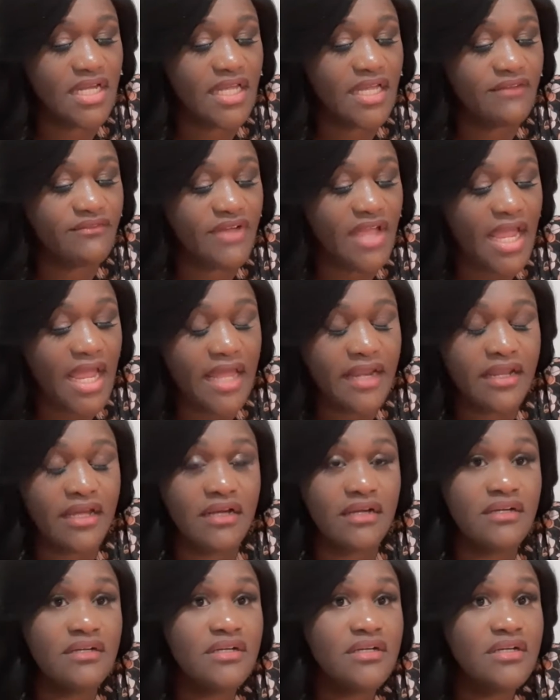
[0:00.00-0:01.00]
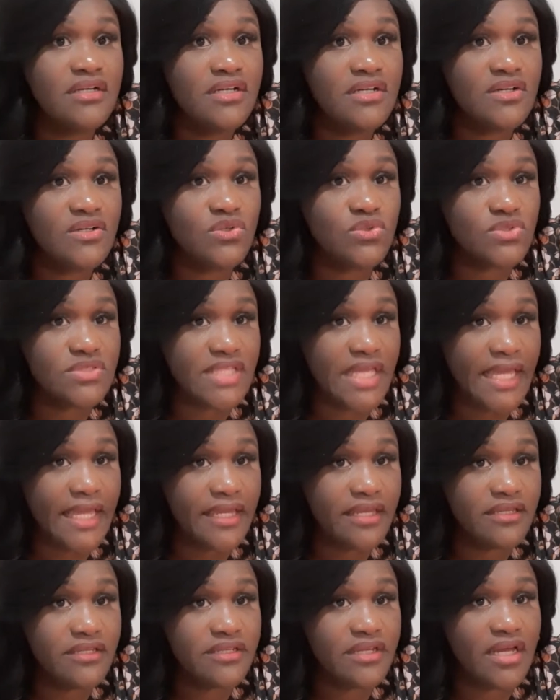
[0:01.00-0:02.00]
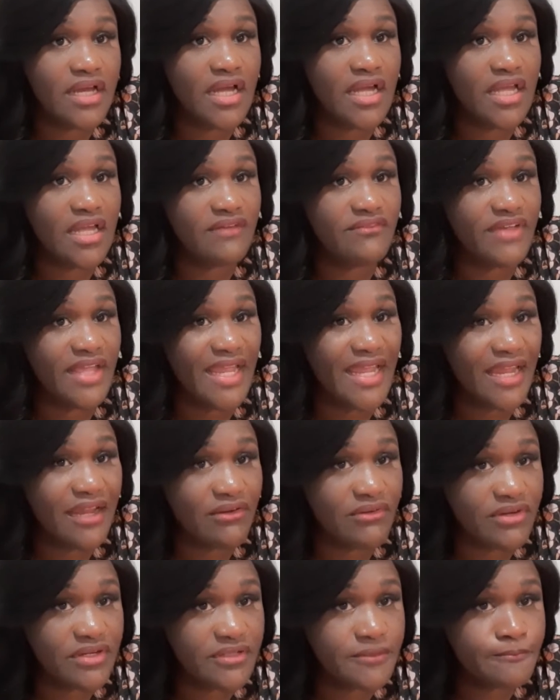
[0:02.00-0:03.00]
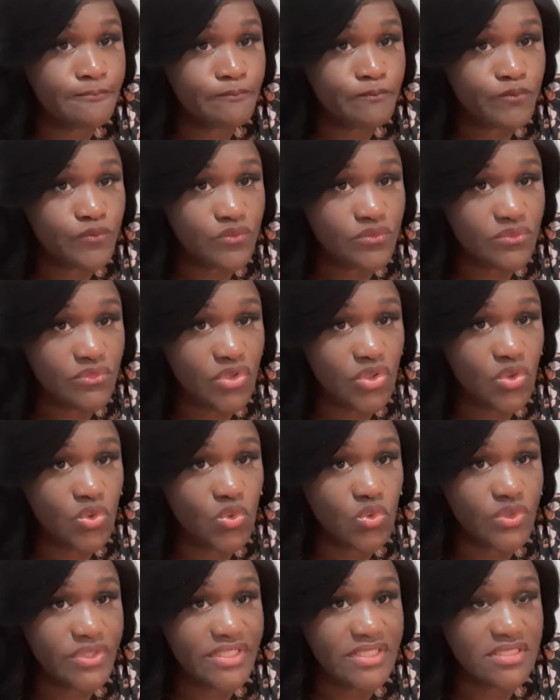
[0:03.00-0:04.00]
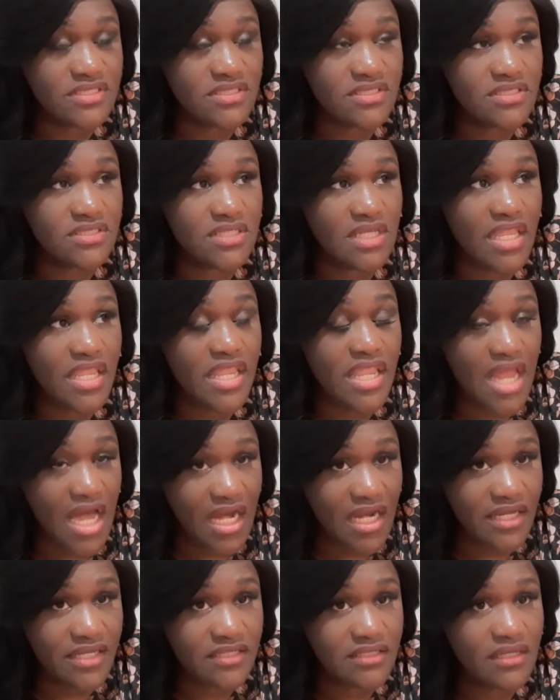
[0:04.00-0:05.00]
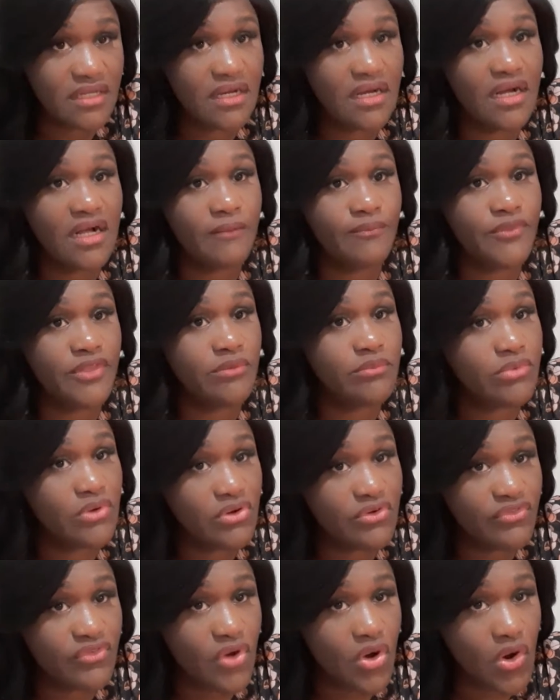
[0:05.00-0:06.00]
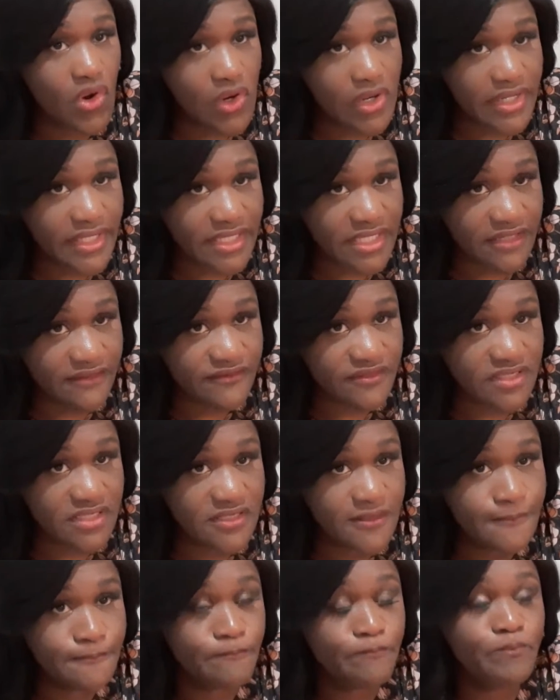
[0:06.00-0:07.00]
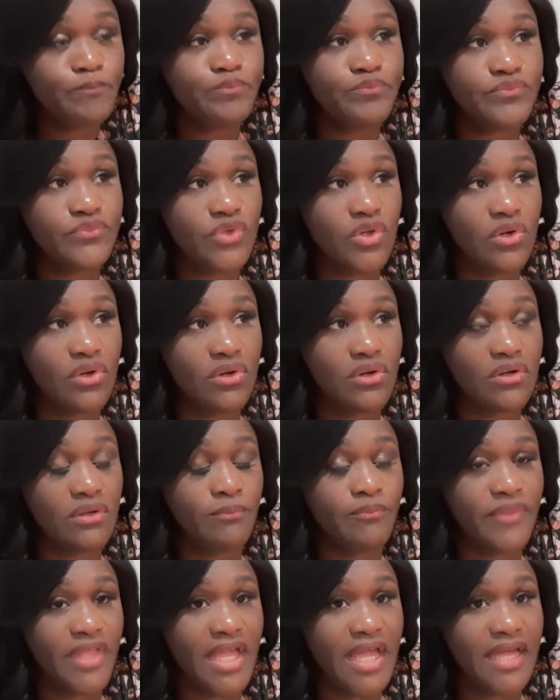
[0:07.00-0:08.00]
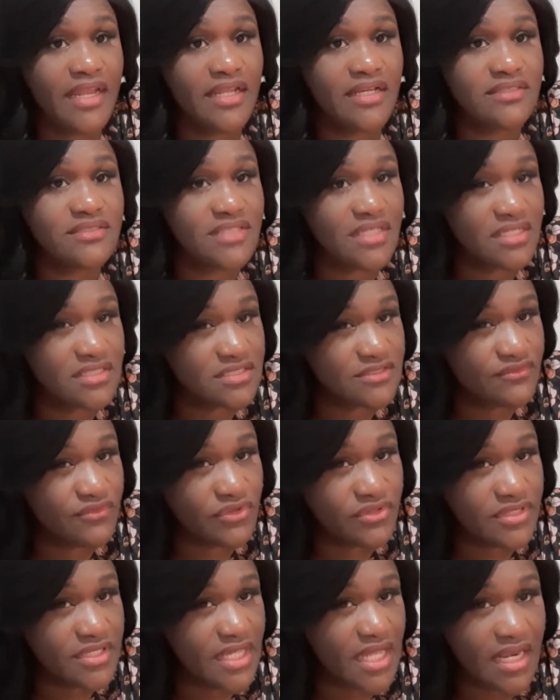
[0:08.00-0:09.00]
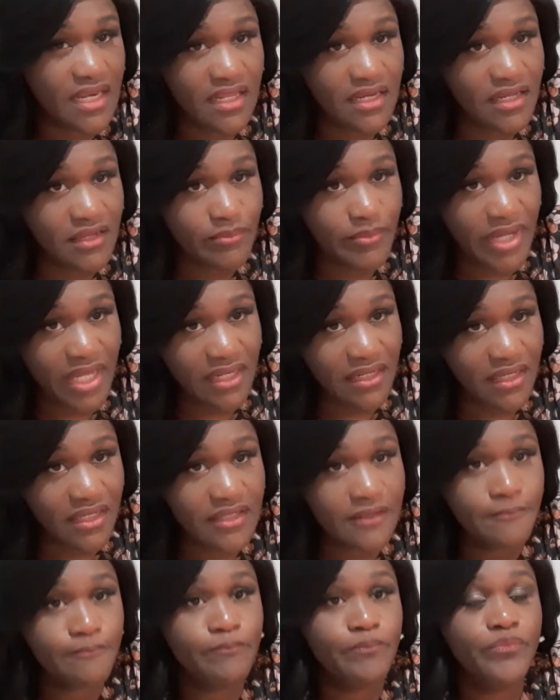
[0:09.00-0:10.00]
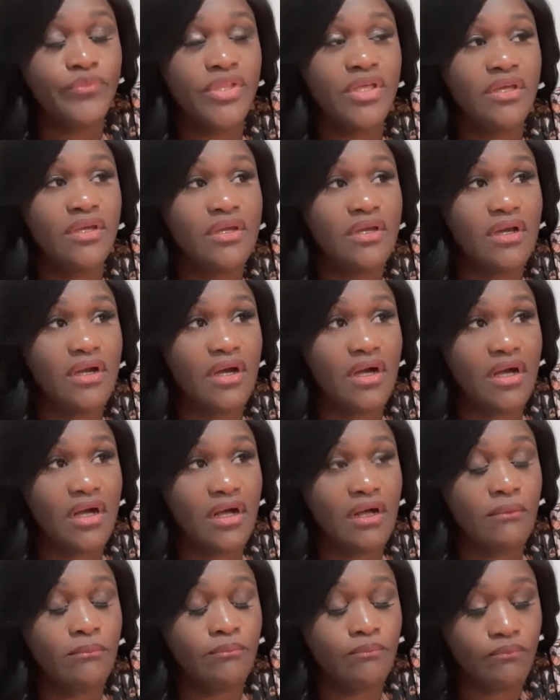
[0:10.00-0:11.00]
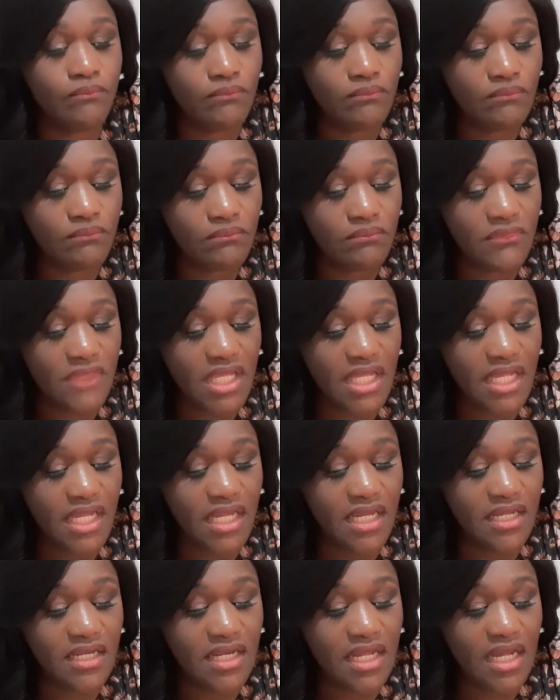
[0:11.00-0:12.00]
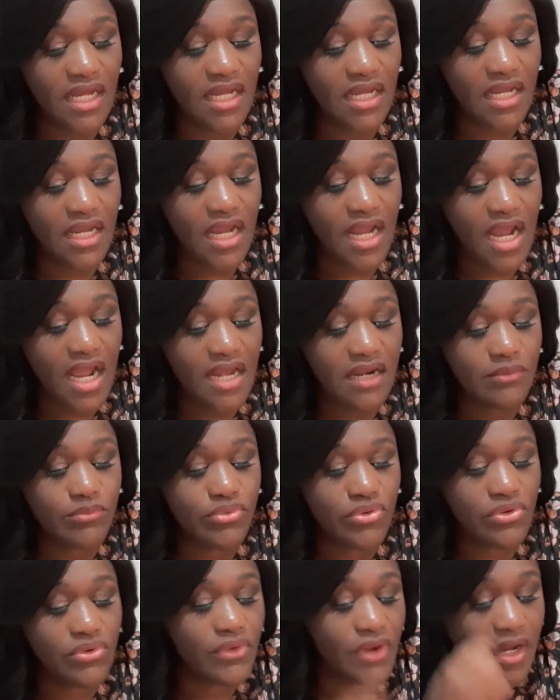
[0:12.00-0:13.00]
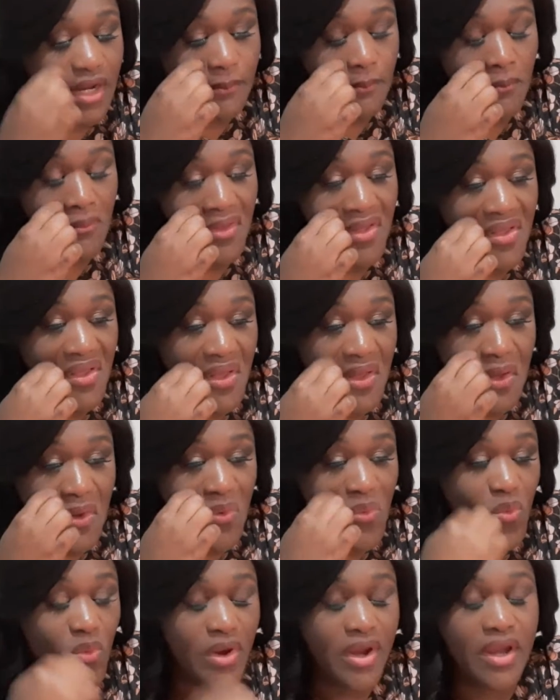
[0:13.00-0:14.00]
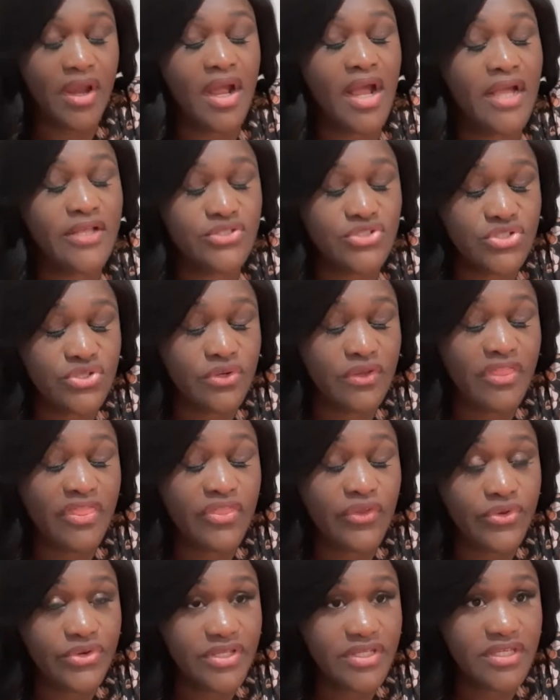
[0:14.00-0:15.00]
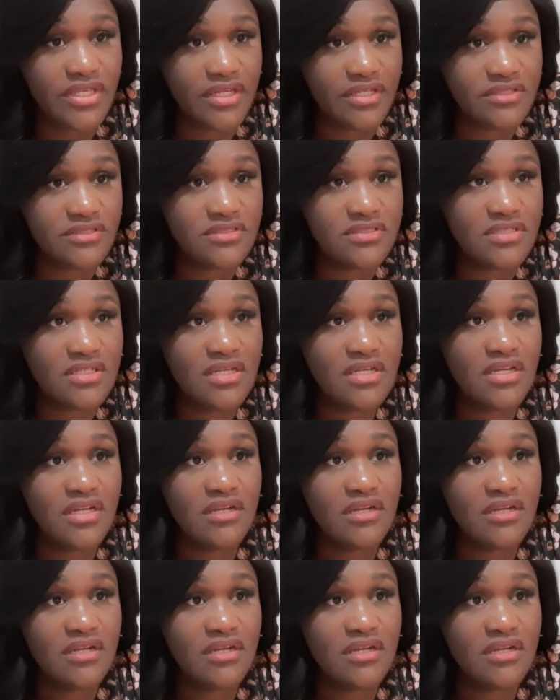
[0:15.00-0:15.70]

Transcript: I have Hannah, who's 8. I have Aaron, who is 9. They both are gifted. Hannah danced for the Atlanta Ballet. And I had a program where I took 30 kids